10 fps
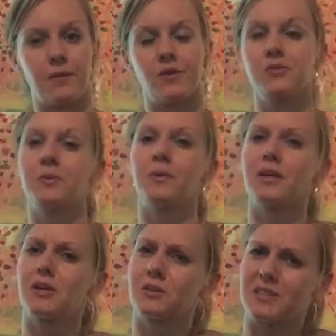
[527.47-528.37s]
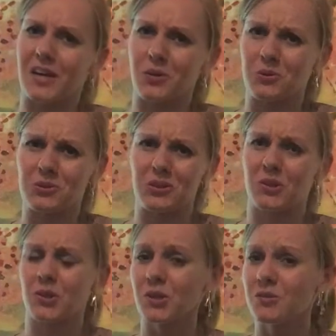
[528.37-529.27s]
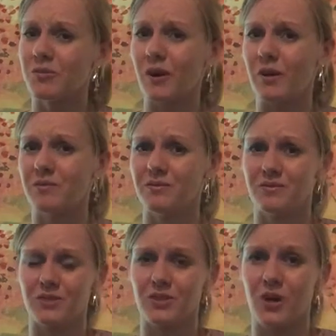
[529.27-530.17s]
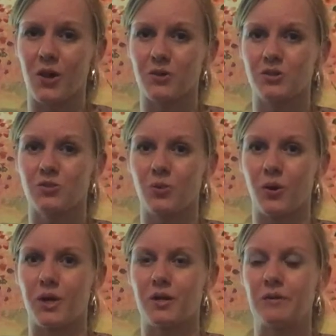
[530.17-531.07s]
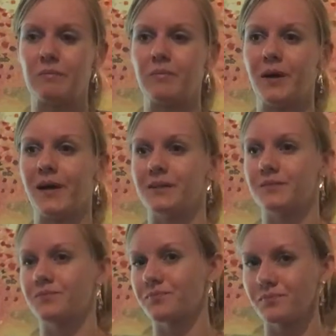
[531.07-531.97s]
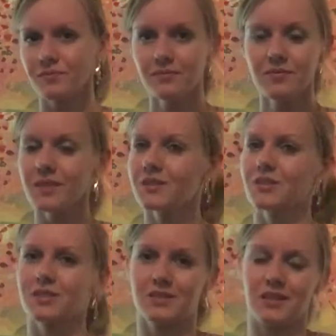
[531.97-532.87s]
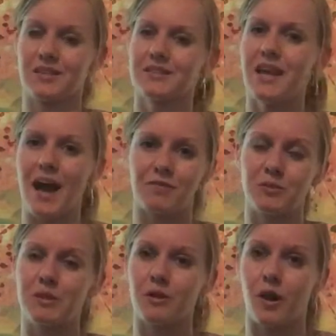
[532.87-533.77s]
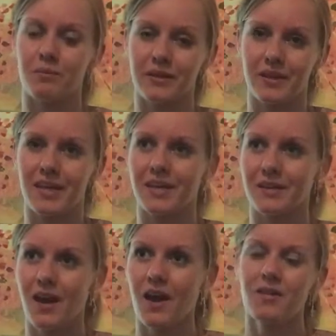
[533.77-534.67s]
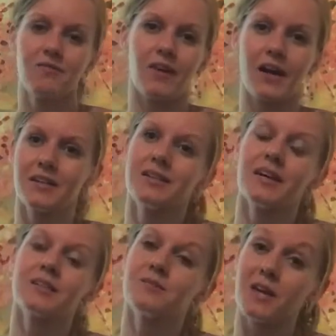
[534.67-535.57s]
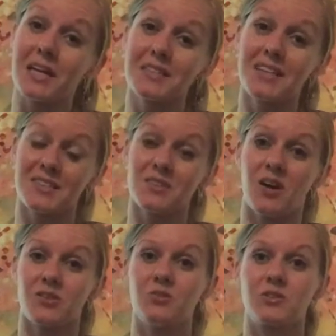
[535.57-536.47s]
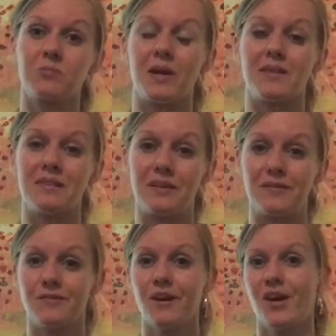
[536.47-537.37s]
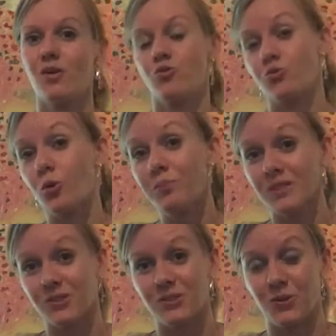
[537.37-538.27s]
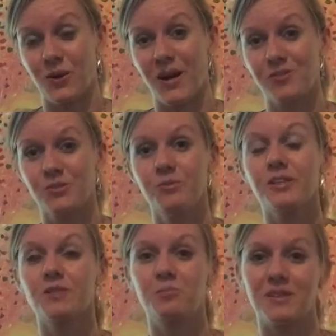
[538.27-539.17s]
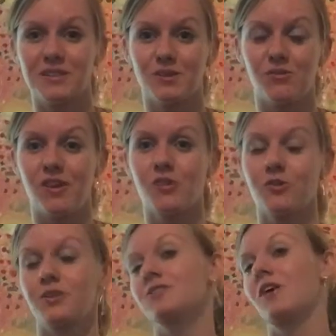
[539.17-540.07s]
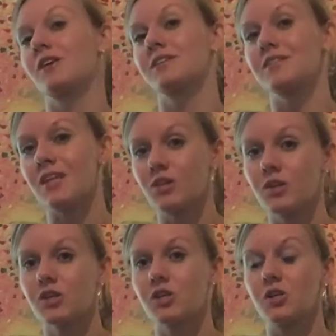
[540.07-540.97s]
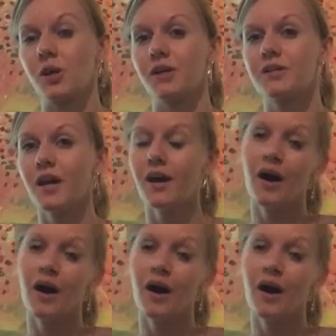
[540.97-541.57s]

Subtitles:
You don't want your decor to look from the dollar store, but it doesn't have to be complicated. Find a nice vase that's not too expensive. Throw pillows don't have to be expensive either, as long as they look good.